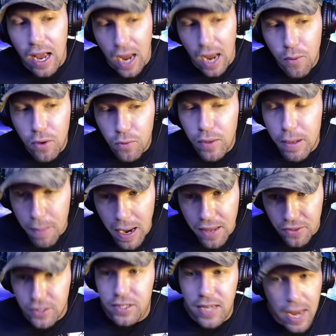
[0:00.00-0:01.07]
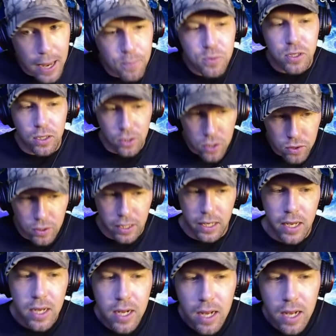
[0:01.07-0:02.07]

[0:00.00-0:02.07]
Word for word: I would rebuy this. Absolutely.